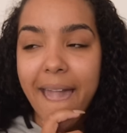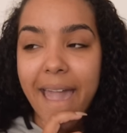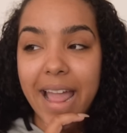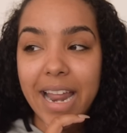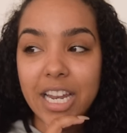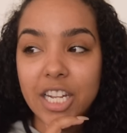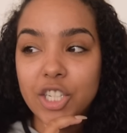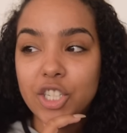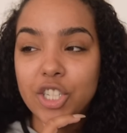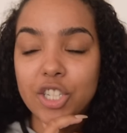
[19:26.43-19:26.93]

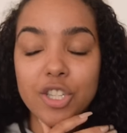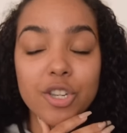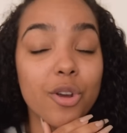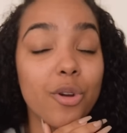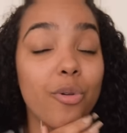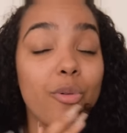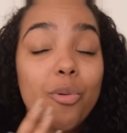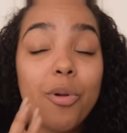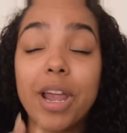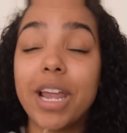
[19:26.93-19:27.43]
and it's just
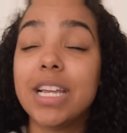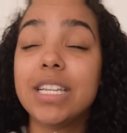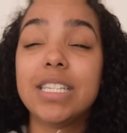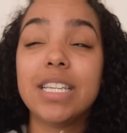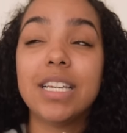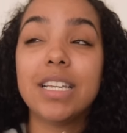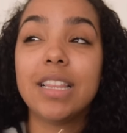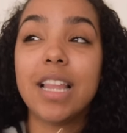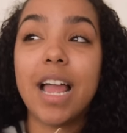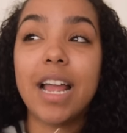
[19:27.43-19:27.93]

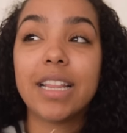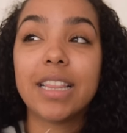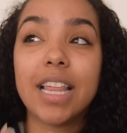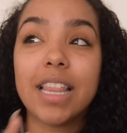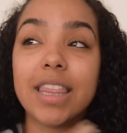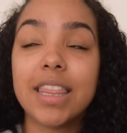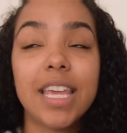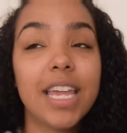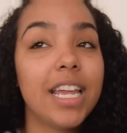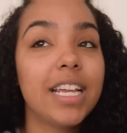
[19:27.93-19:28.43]
crazy like the
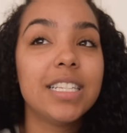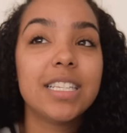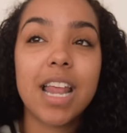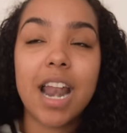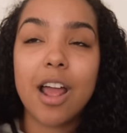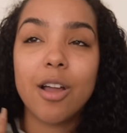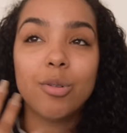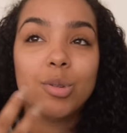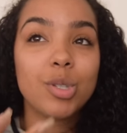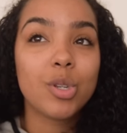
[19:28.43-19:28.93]
things that
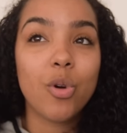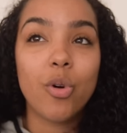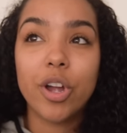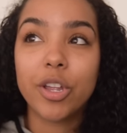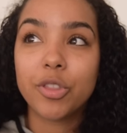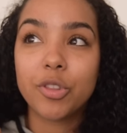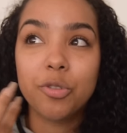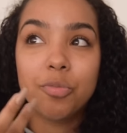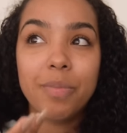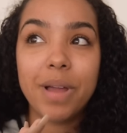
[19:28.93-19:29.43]
i was
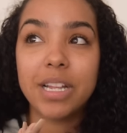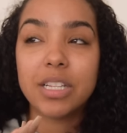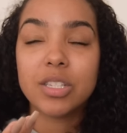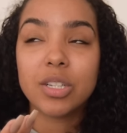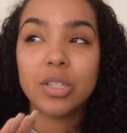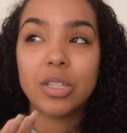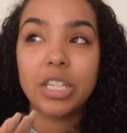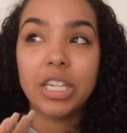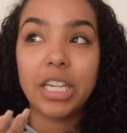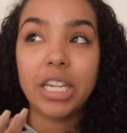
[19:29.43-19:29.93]
going through
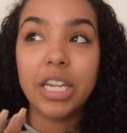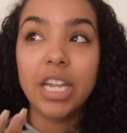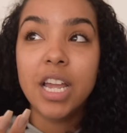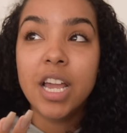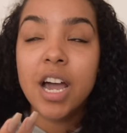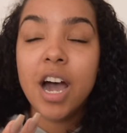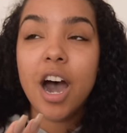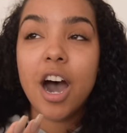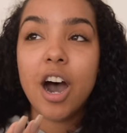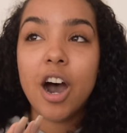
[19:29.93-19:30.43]
mentally
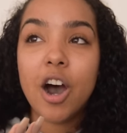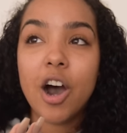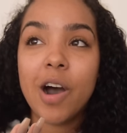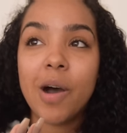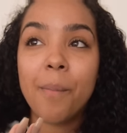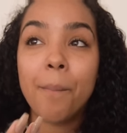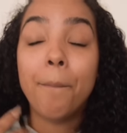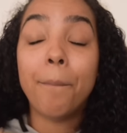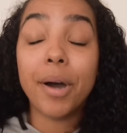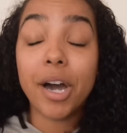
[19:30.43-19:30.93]

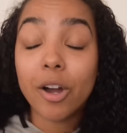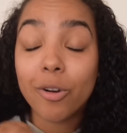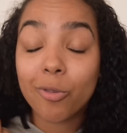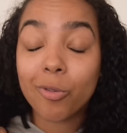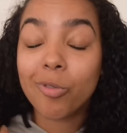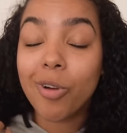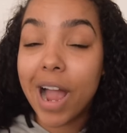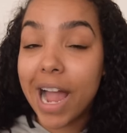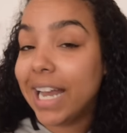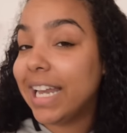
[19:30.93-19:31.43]
um,
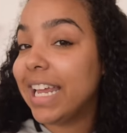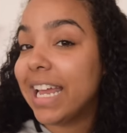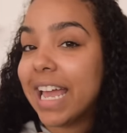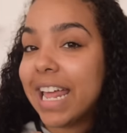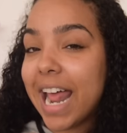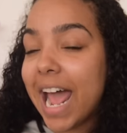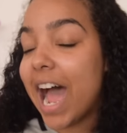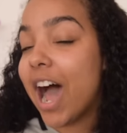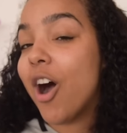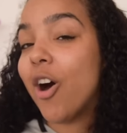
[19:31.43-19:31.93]
but writing
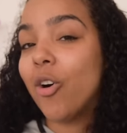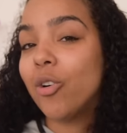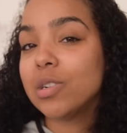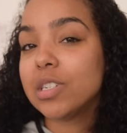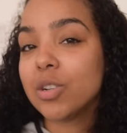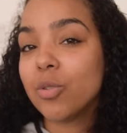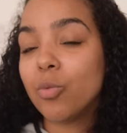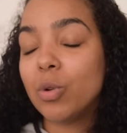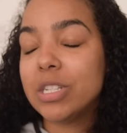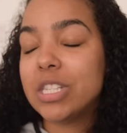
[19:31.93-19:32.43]
it
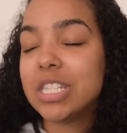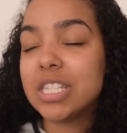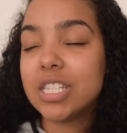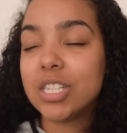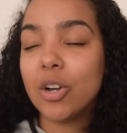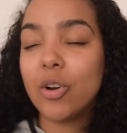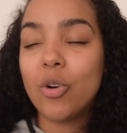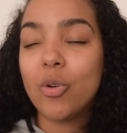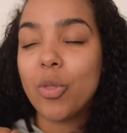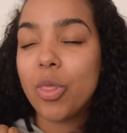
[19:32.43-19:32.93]
out was
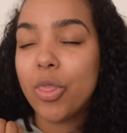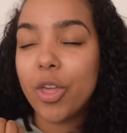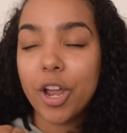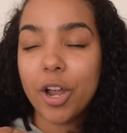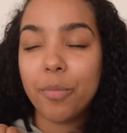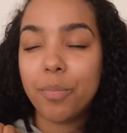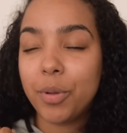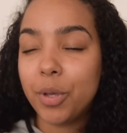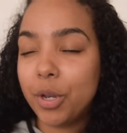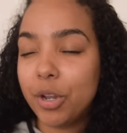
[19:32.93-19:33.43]
so
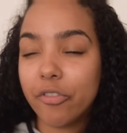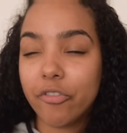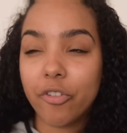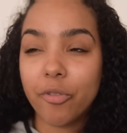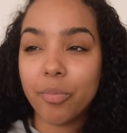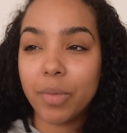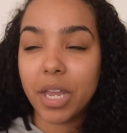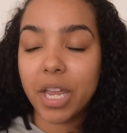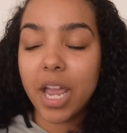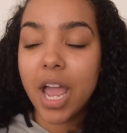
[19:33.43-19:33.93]
therapeutic
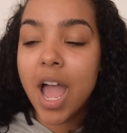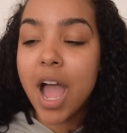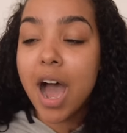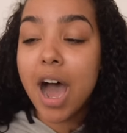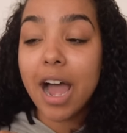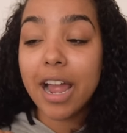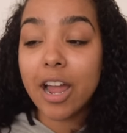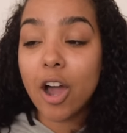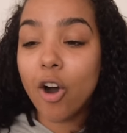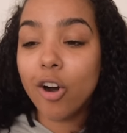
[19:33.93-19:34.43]
for me
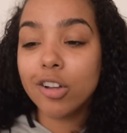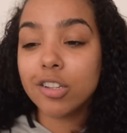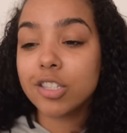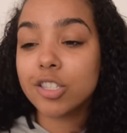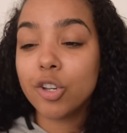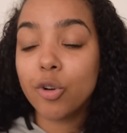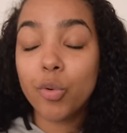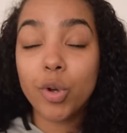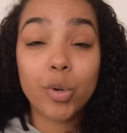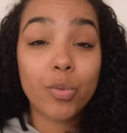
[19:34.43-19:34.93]
i
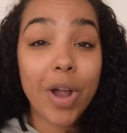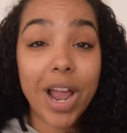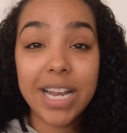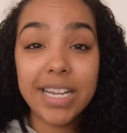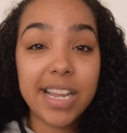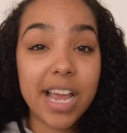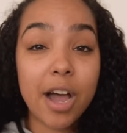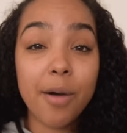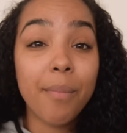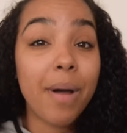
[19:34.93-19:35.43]
also would
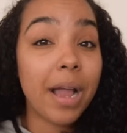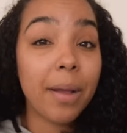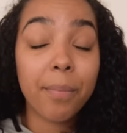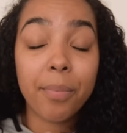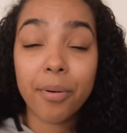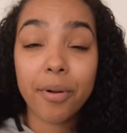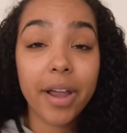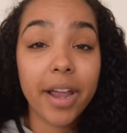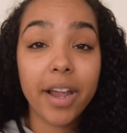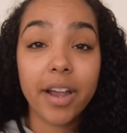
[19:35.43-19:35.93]
write down my
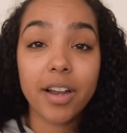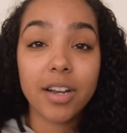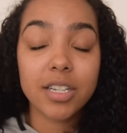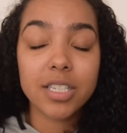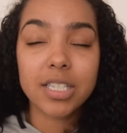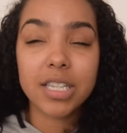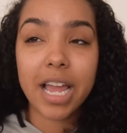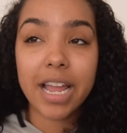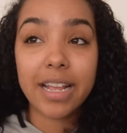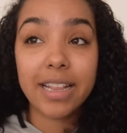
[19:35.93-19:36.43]

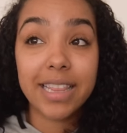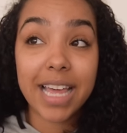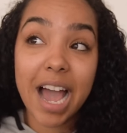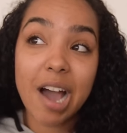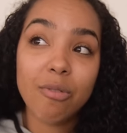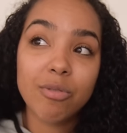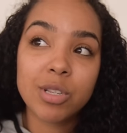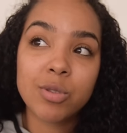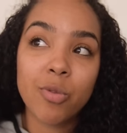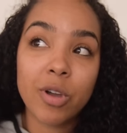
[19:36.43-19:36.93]
prayers like
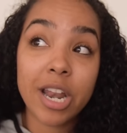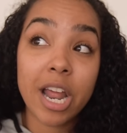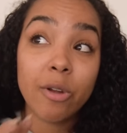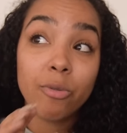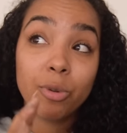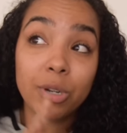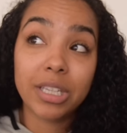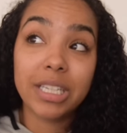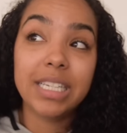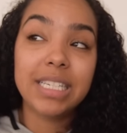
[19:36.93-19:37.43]
that was when i
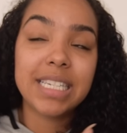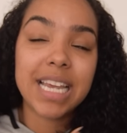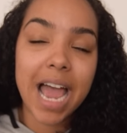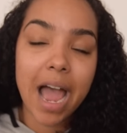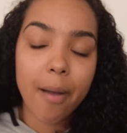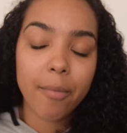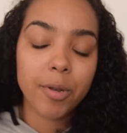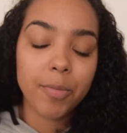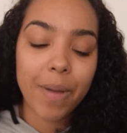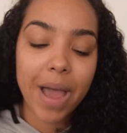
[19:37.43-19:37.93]
really
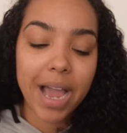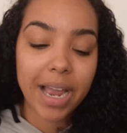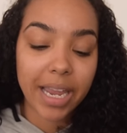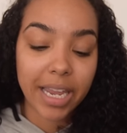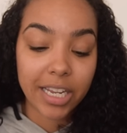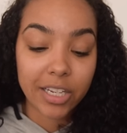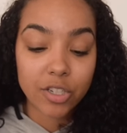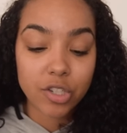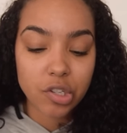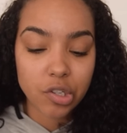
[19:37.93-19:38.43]
tapped back
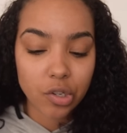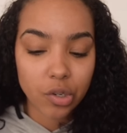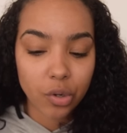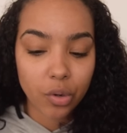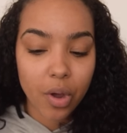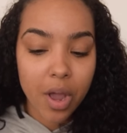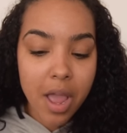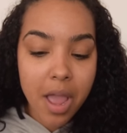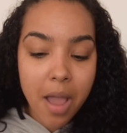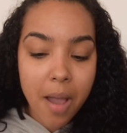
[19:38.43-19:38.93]
into